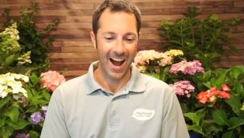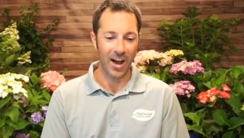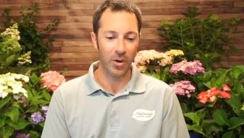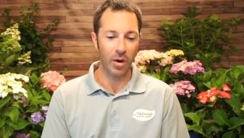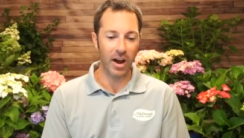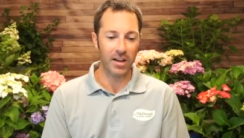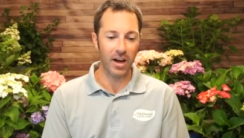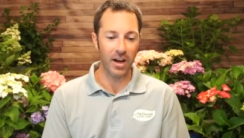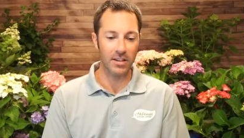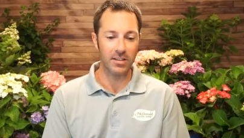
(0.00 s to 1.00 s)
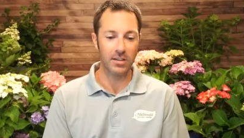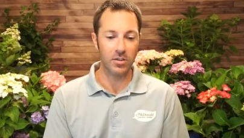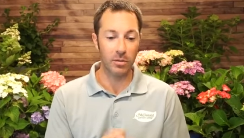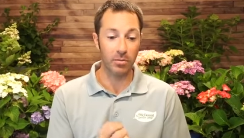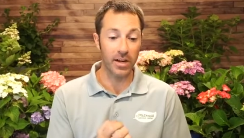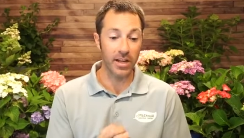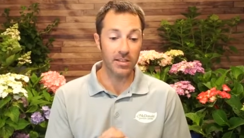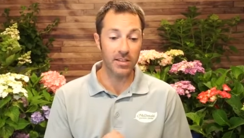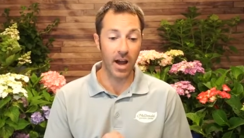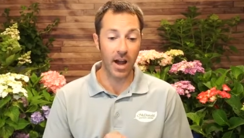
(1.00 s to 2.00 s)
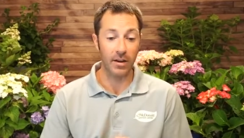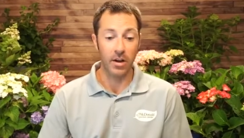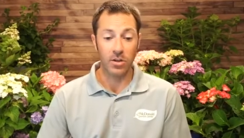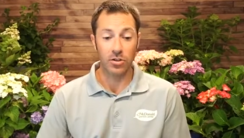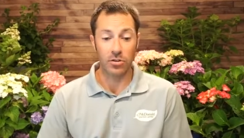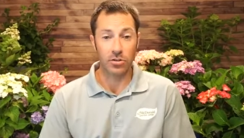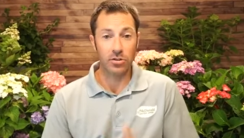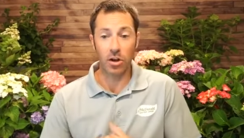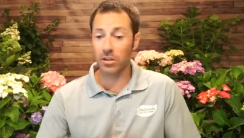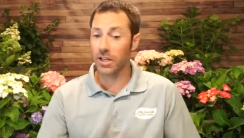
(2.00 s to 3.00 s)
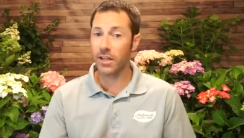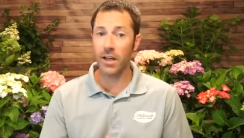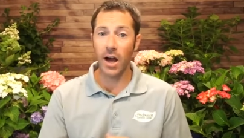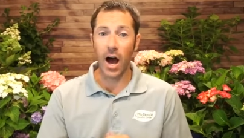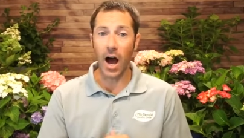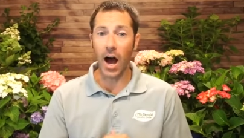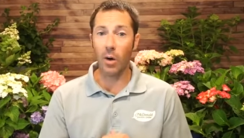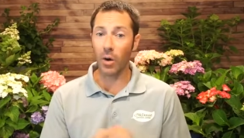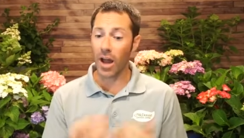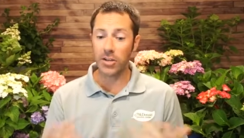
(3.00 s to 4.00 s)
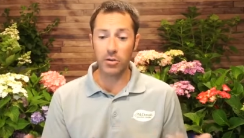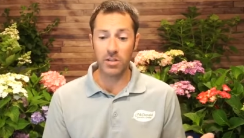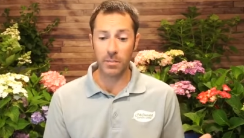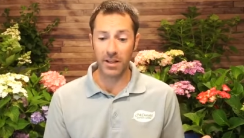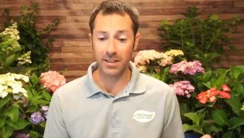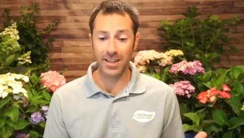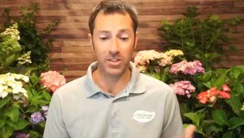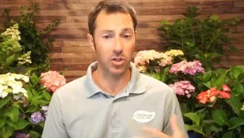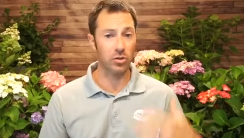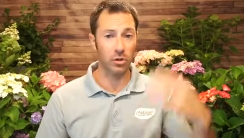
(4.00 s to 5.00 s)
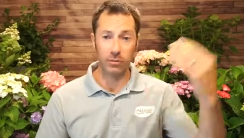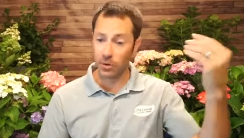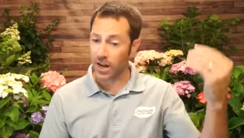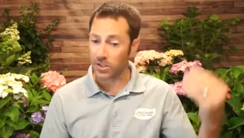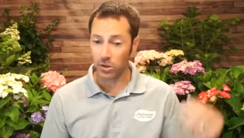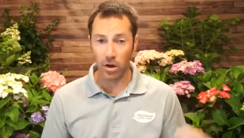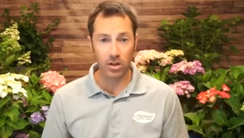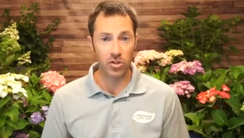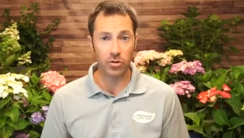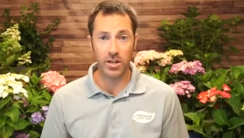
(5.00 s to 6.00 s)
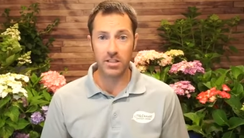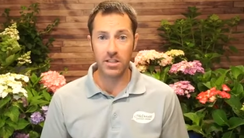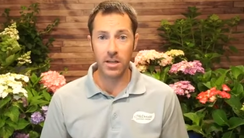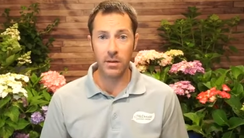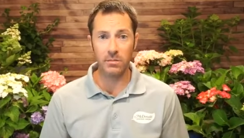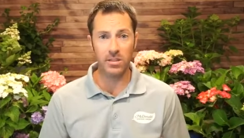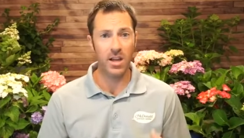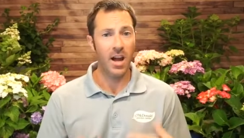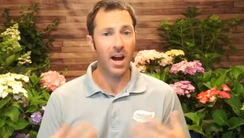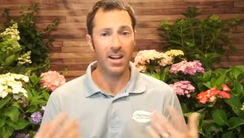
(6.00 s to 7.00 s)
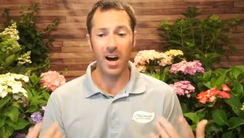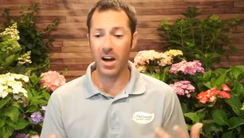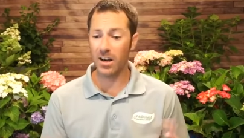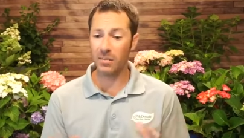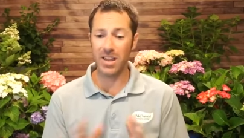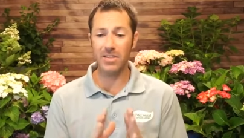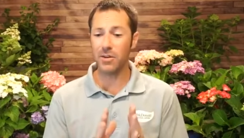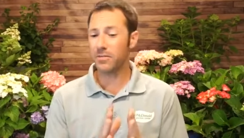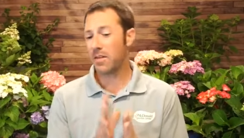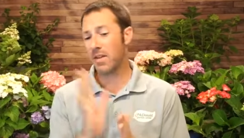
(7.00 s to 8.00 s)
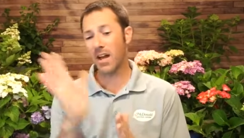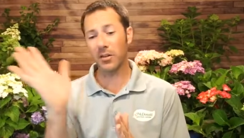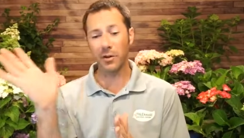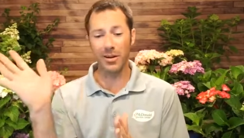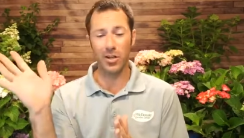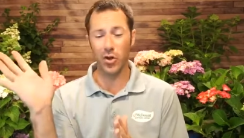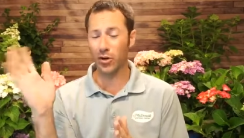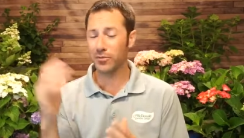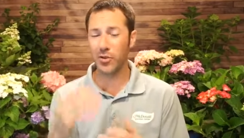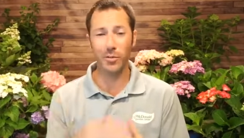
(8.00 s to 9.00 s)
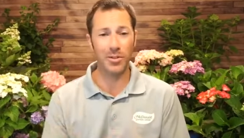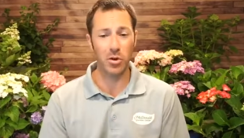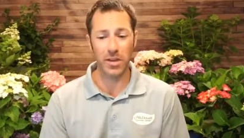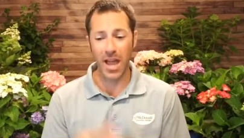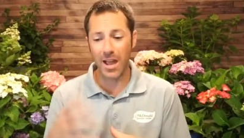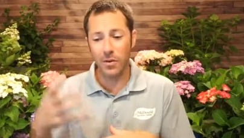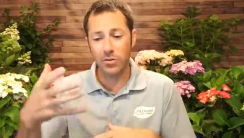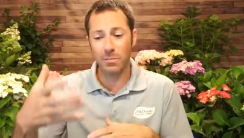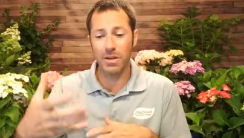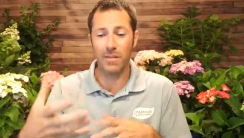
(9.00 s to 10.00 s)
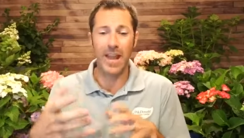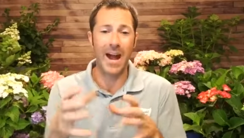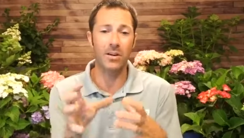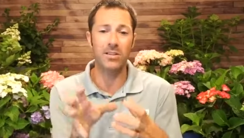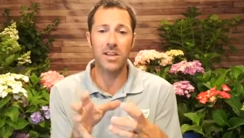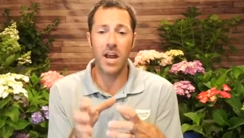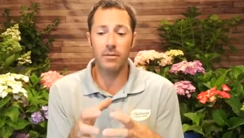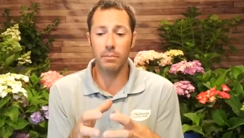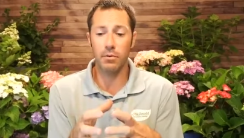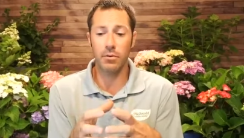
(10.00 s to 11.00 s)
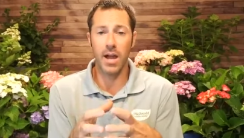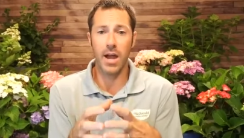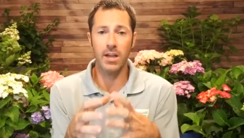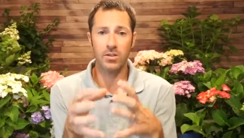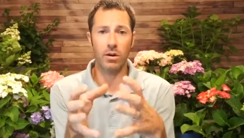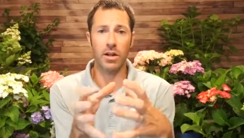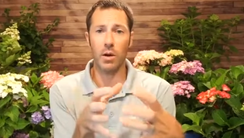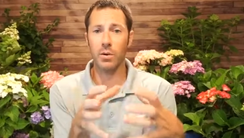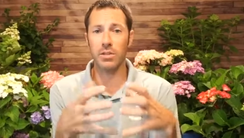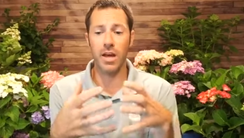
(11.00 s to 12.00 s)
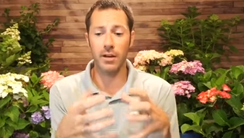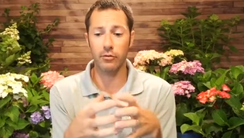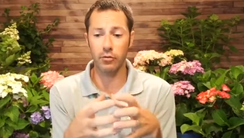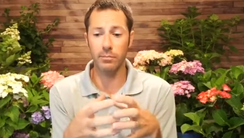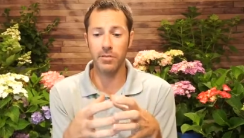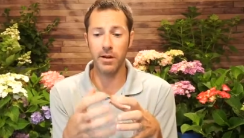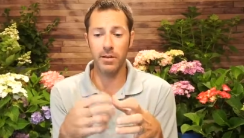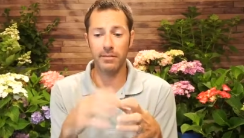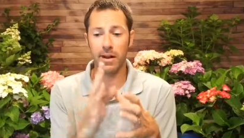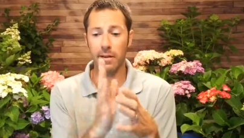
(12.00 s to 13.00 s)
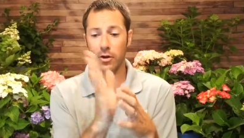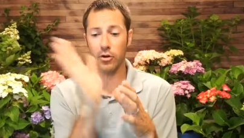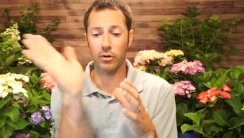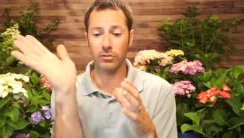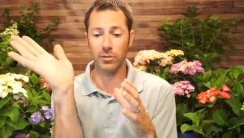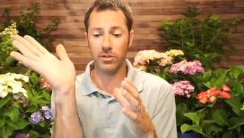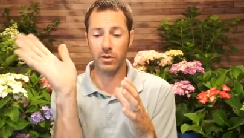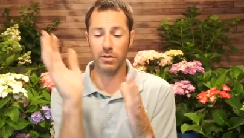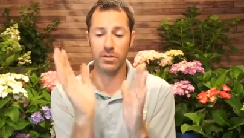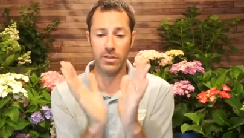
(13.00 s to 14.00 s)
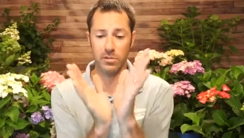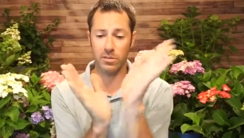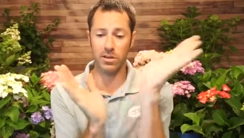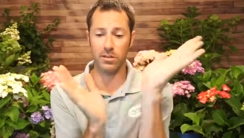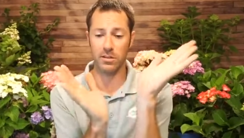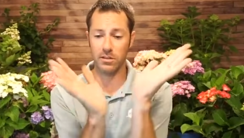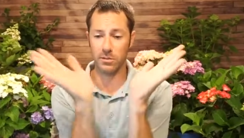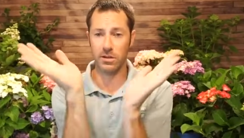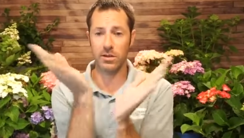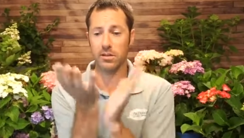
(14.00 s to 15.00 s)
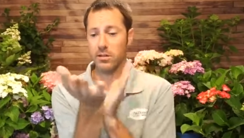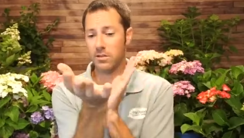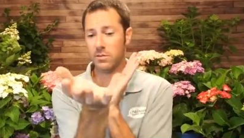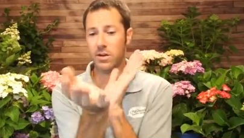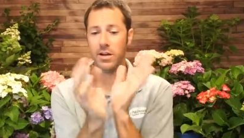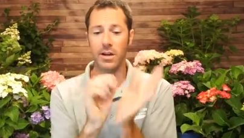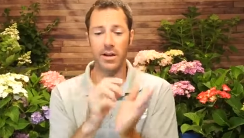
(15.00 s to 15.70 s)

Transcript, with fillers: How do I cut to bring inside? Char Charlene, uh, what I do typically is just look for nice long straight stems, cut them. Even if they've got a little bit of curve to them, it's okay. Those can be on the outside of a bouquet, so I can always kind of group them. And I've got my curved ones going this way and this way and this way.